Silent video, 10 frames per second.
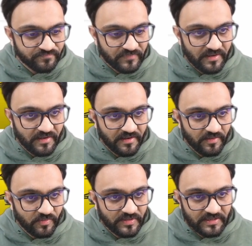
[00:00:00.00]
uh,
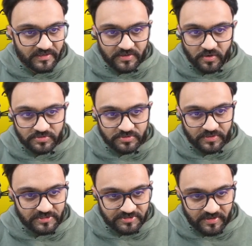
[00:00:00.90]
we go to
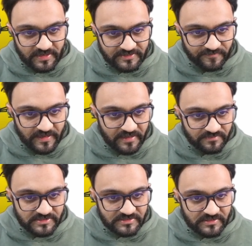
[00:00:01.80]
interactive games.